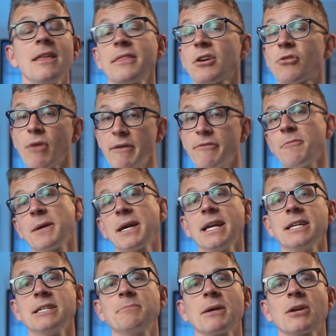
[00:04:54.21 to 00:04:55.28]
They're great for
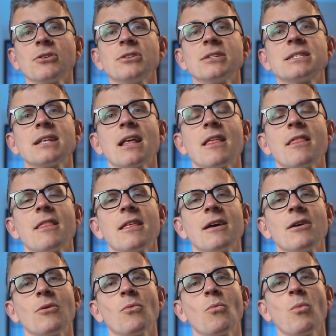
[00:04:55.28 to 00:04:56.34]
beginners because
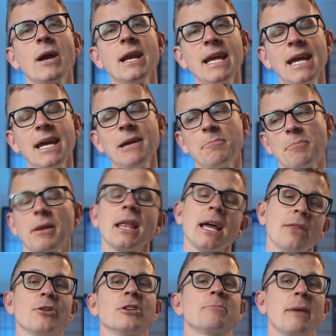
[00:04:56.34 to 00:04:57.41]
when he
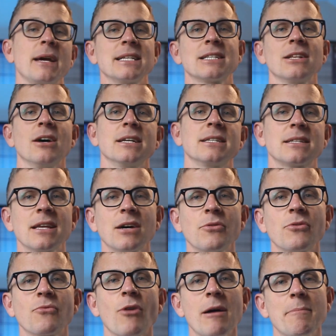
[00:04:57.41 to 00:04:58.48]
played those bass lines, they were
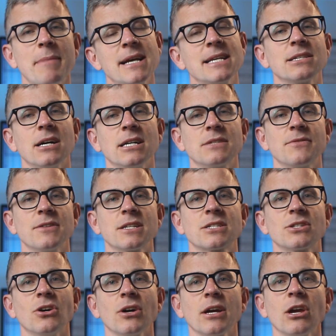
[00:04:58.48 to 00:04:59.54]
the right bass lines for the
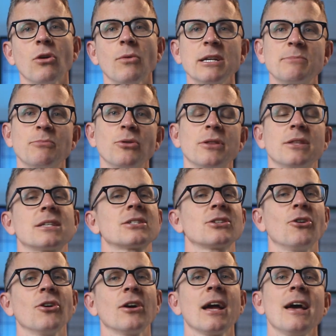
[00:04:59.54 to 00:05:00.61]
song. He always put the
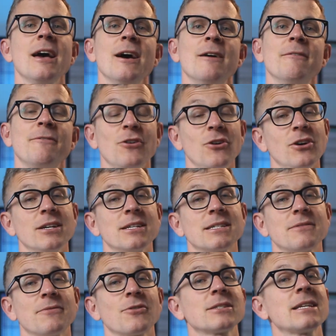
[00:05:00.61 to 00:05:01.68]
song
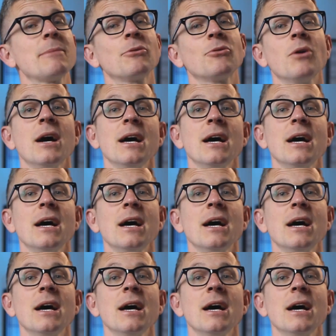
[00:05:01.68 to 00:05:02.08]
first. For example,